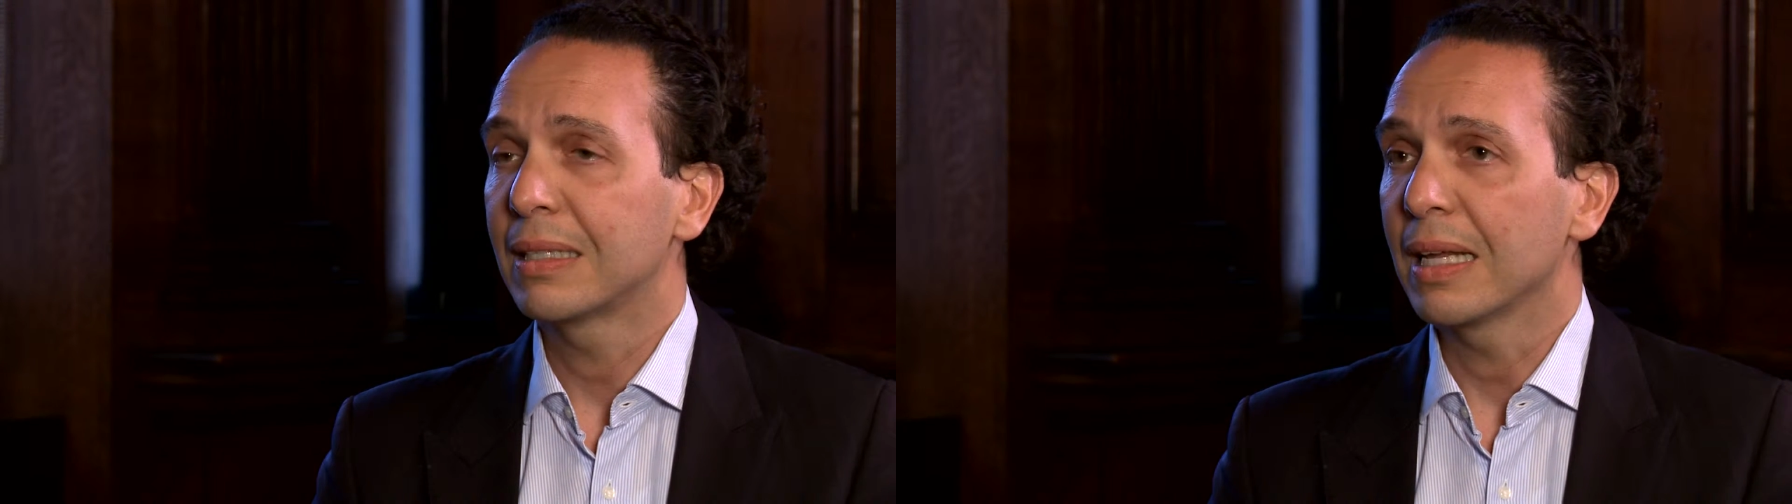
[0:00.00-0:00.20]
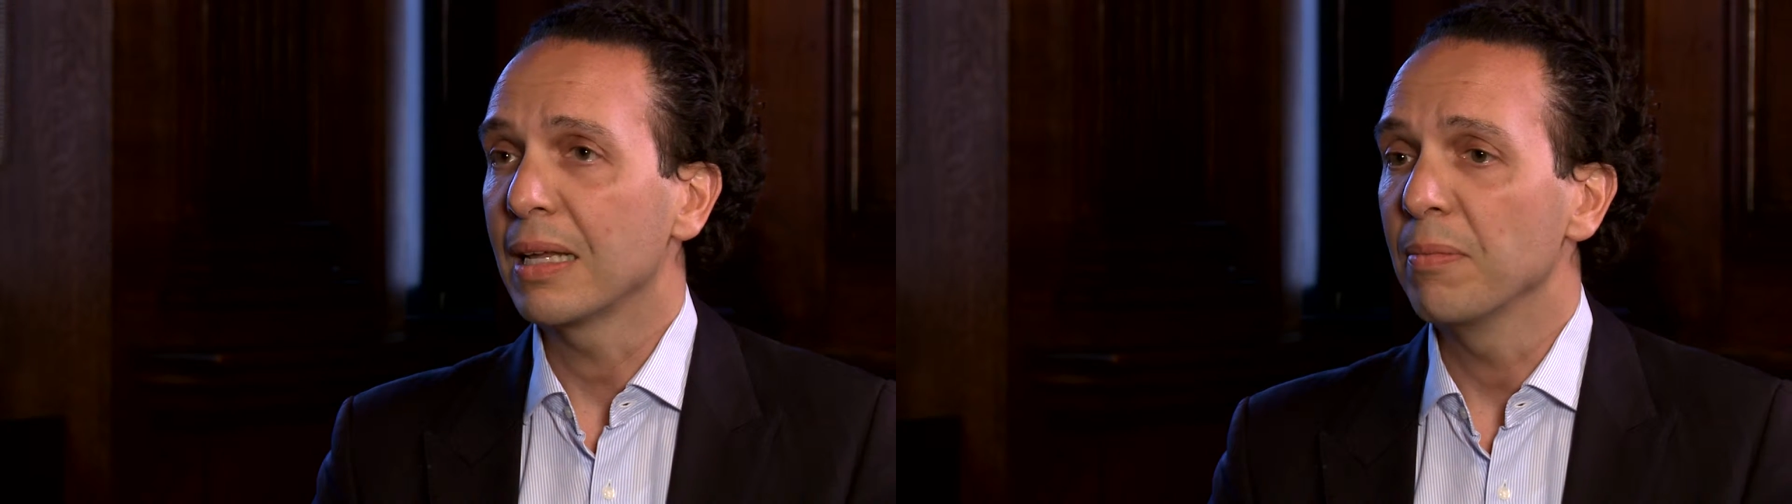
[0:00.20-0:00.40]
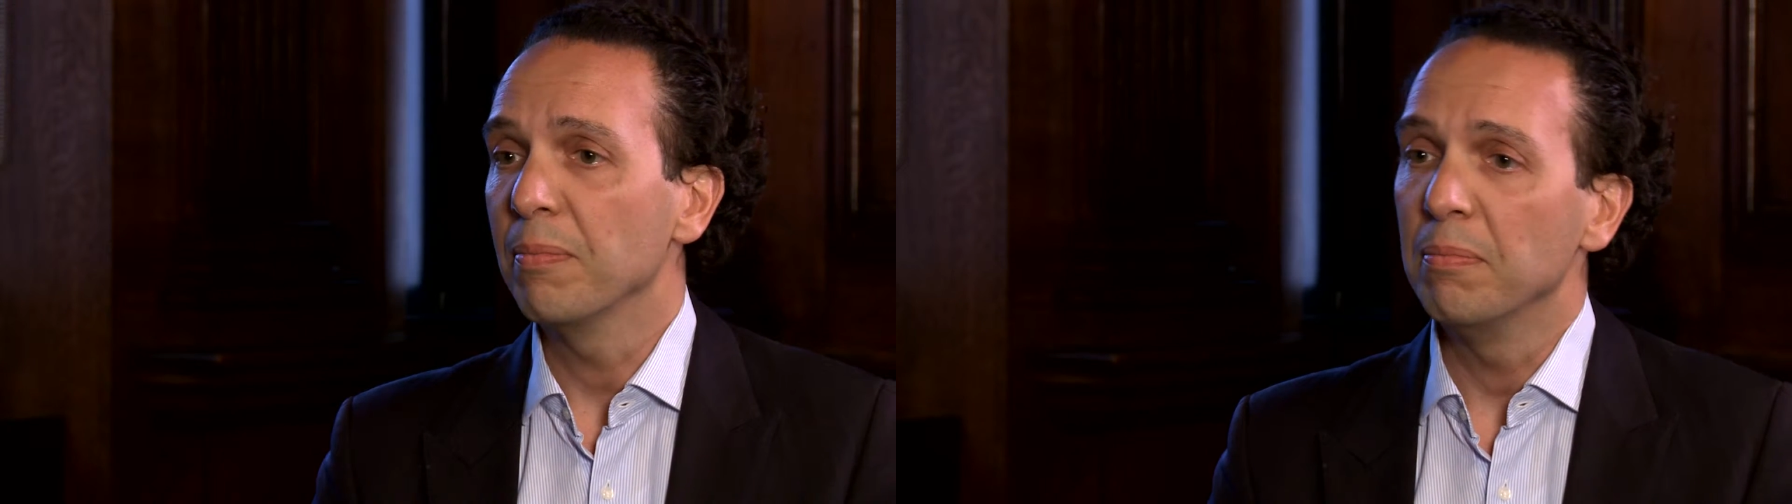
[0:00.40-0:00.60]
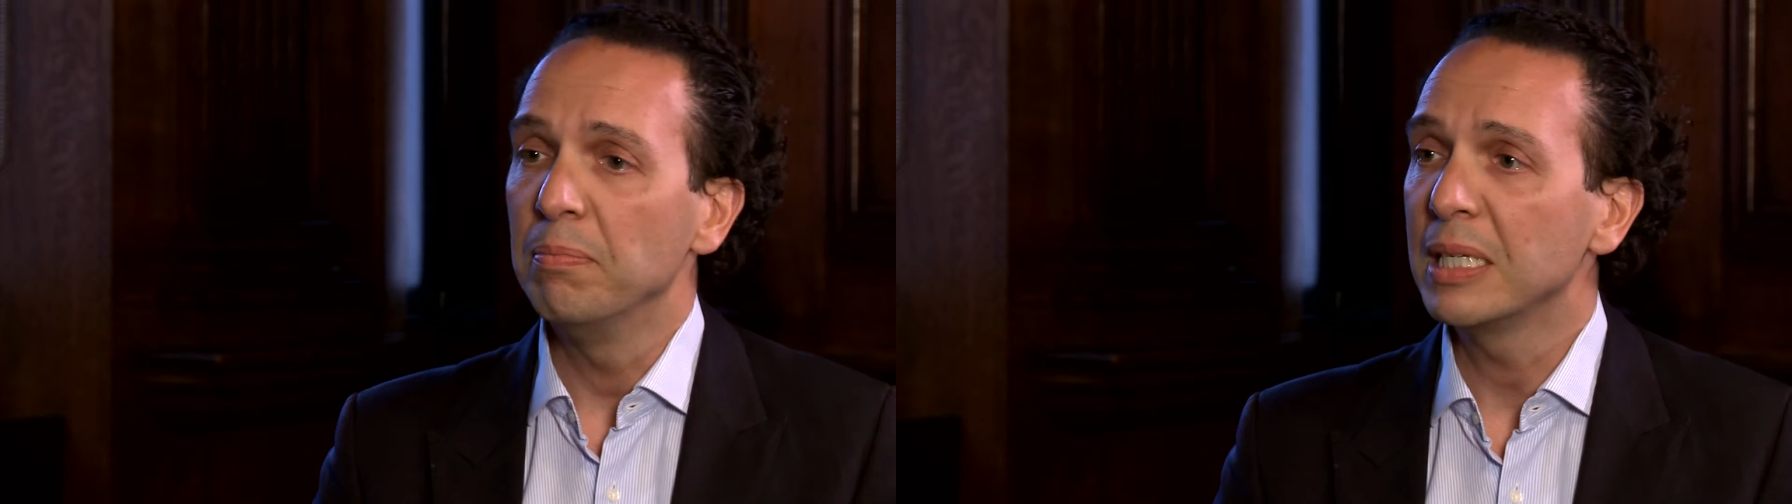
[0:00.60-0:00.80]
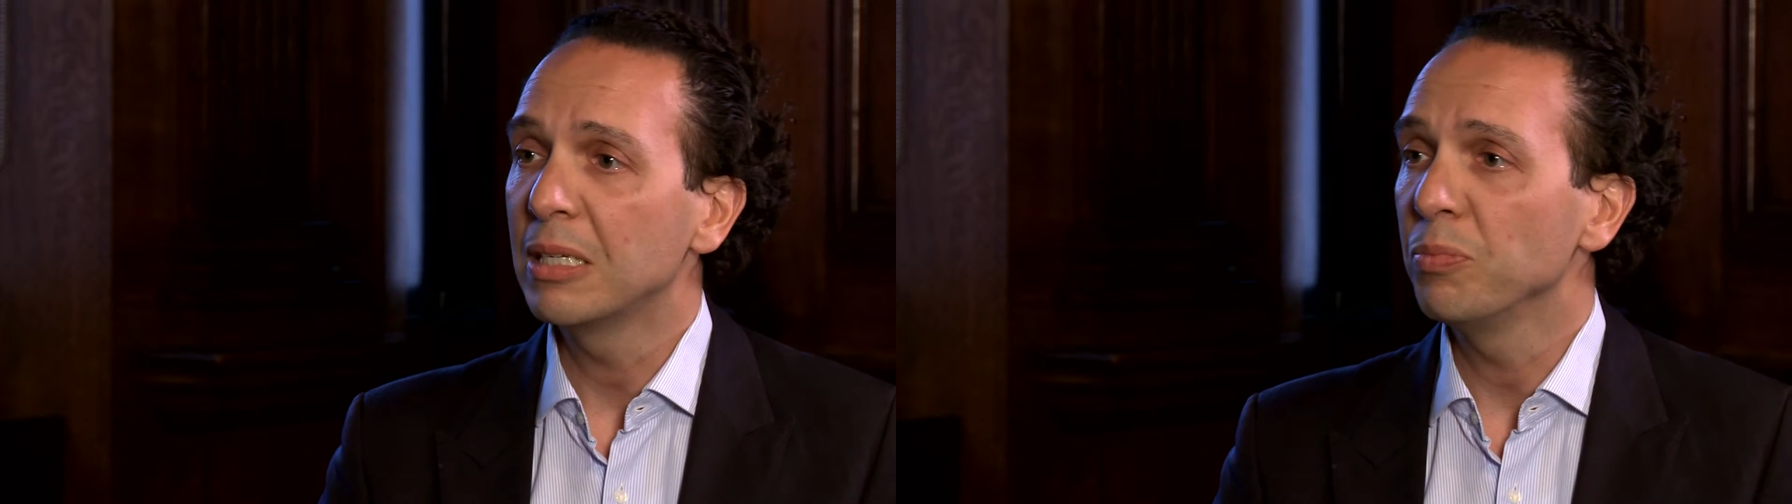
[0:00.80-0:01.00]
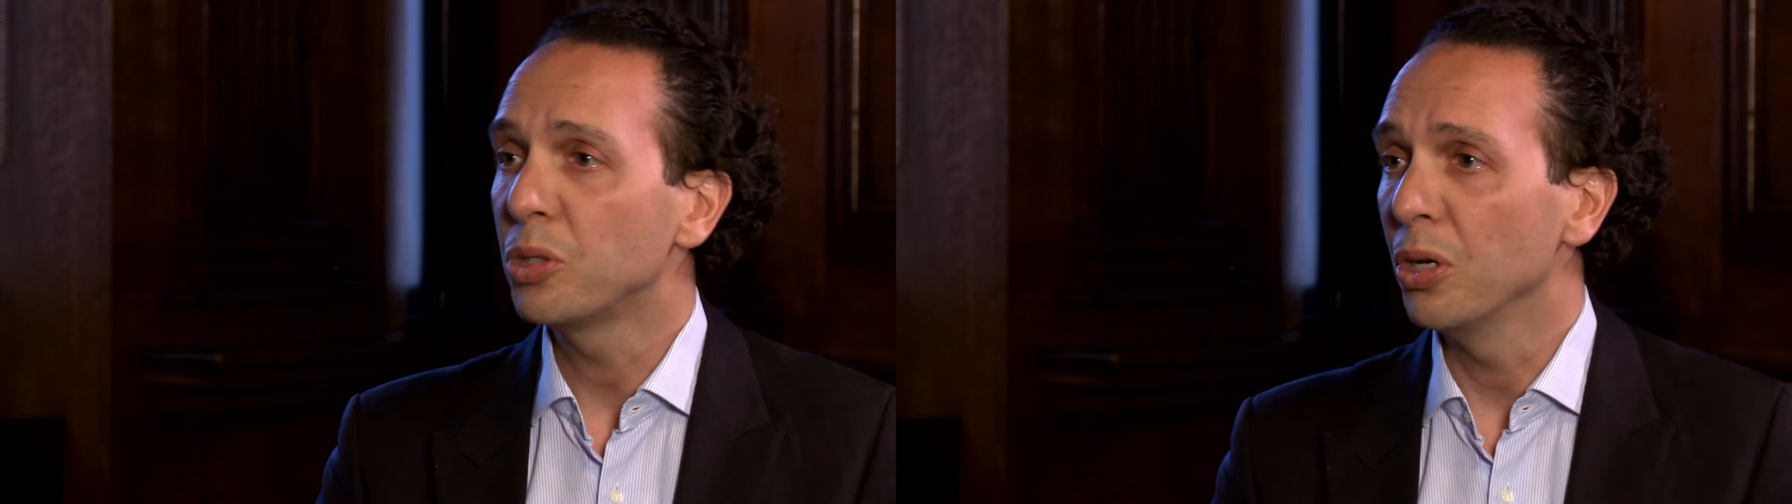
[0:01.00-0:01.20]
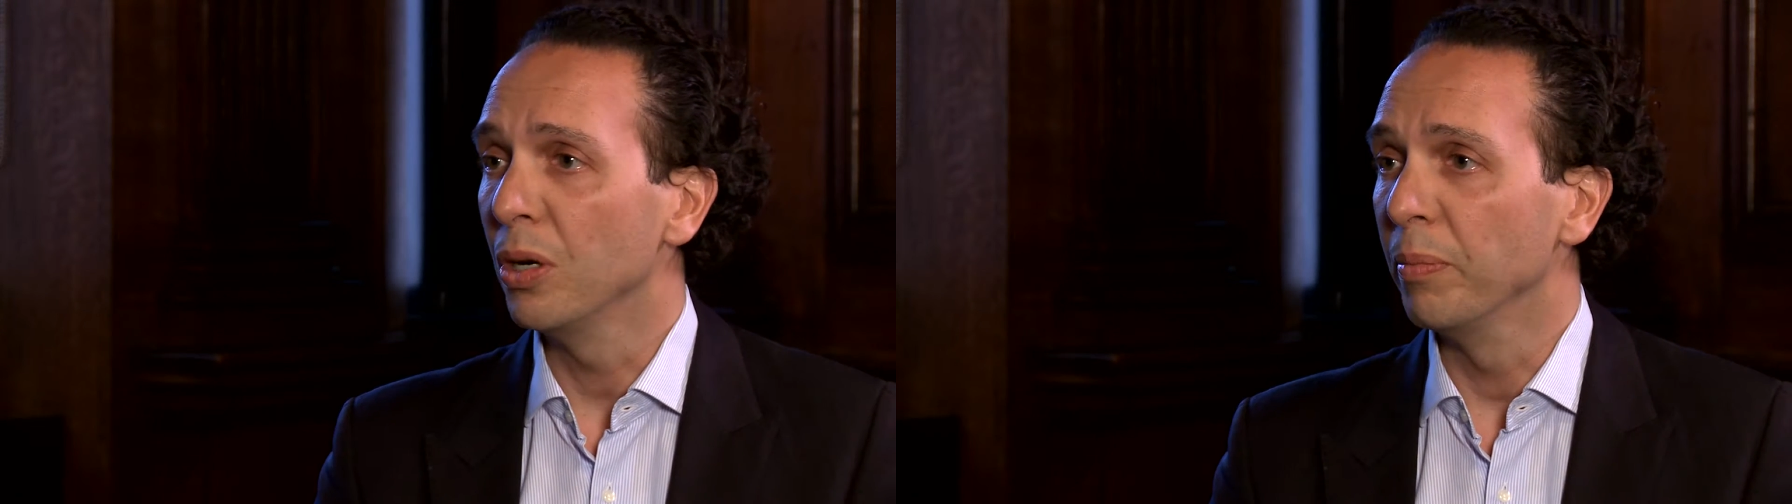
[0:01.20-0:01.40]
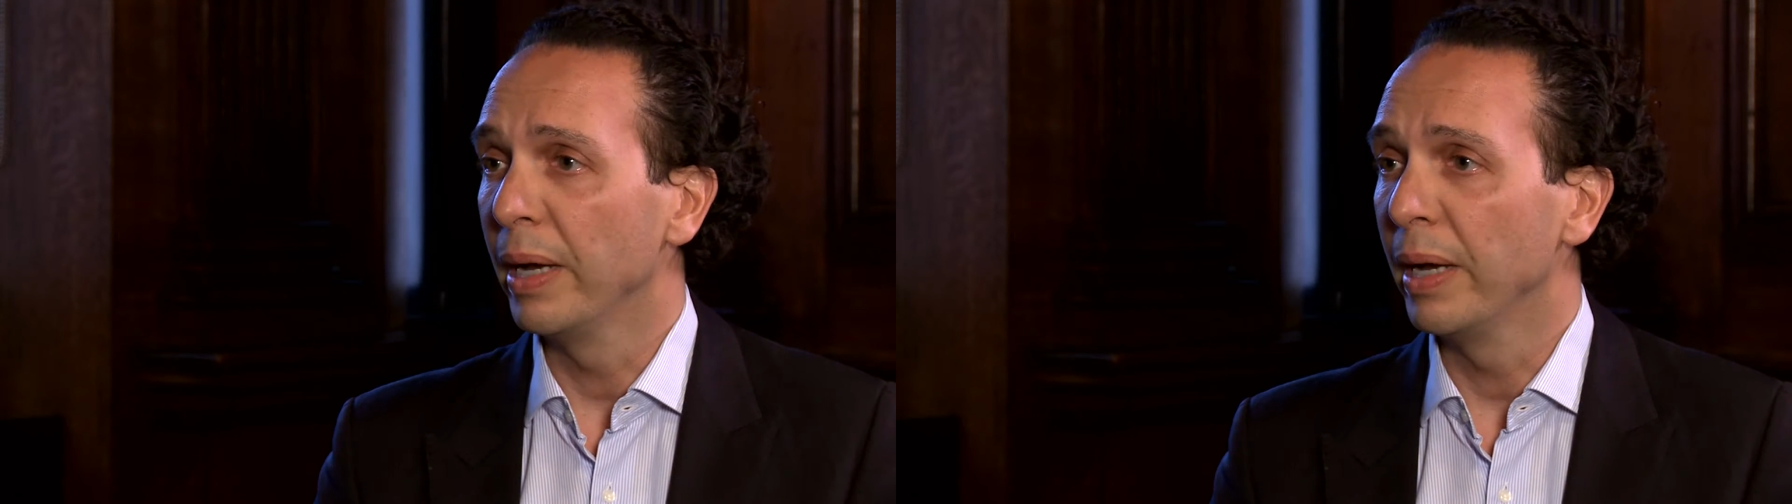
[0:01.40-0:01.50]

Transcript: the medium term.